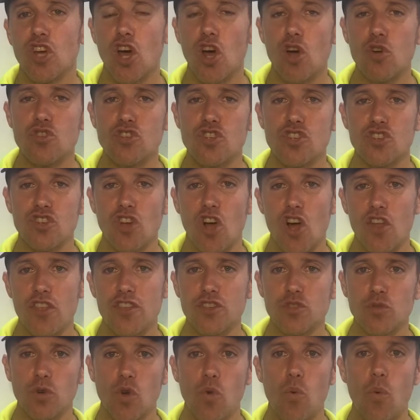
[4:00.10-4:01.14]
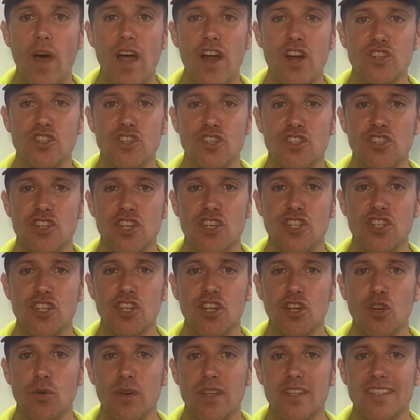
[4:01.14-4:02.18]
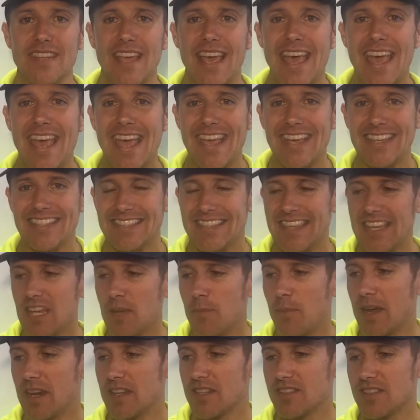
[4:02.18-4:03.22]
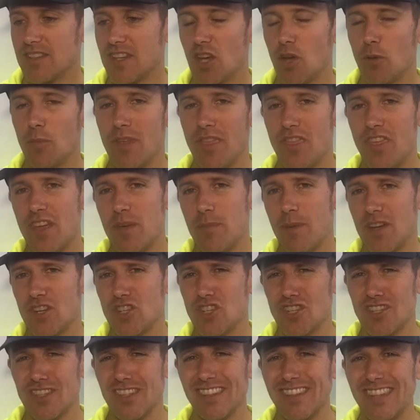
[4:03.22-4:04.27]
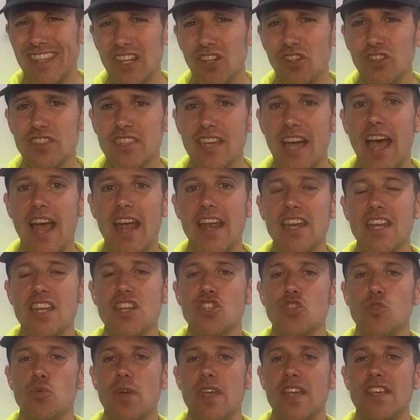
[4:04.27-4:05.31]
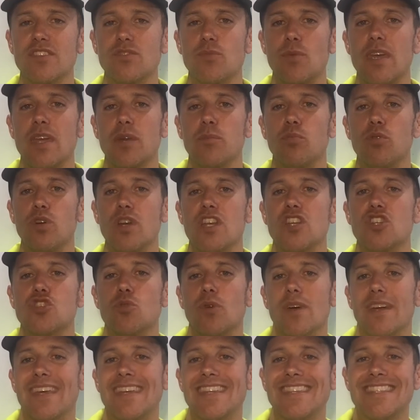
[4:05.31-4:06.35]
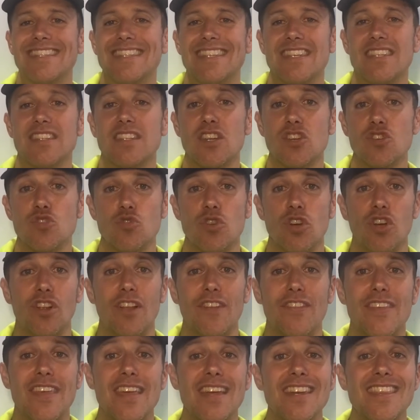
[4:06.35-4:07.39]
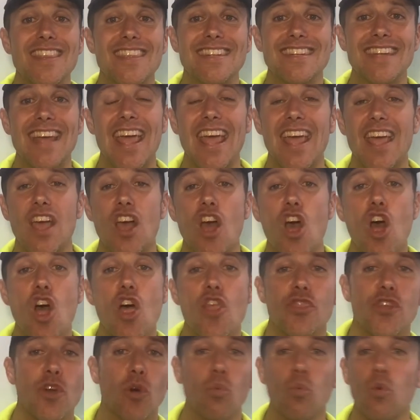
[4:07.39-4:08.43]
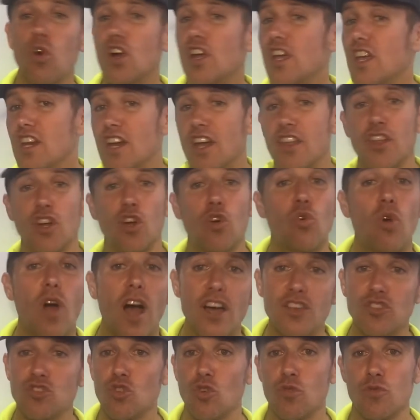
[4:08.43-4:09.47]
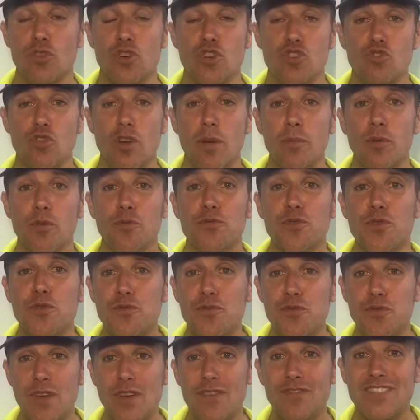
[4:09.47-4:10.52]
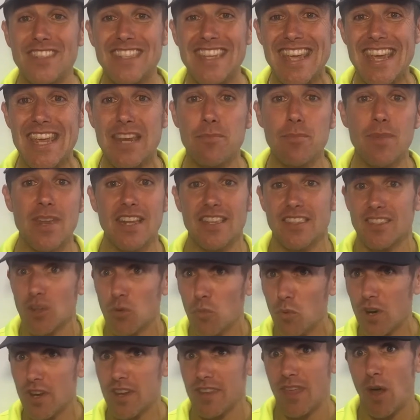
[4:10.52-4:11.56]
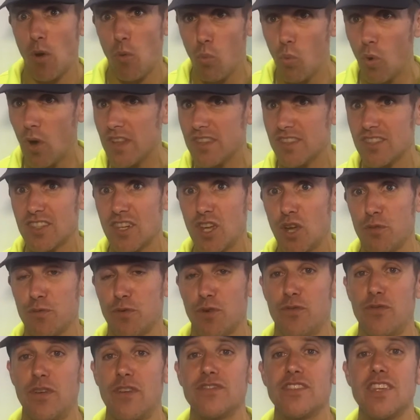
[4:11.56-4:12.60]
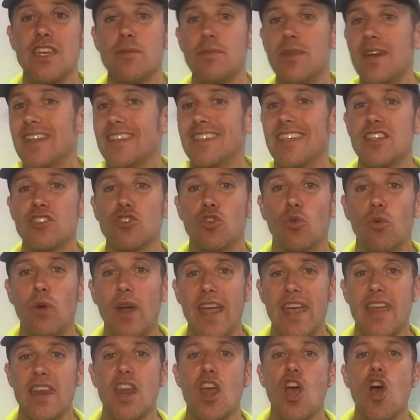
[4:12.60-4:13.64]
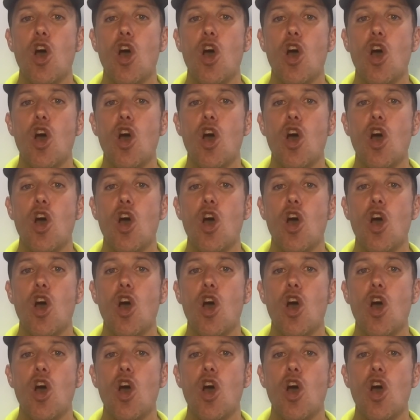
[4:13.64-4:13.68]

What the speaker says: coaches, all this requires us to do is think about a skill, but think about just little tiny tweaks we can put into a consistent drill. At the end of the day, they're working on the crossover dribble for 15 minutes. They're working that one skill for 15 minutes. That's great.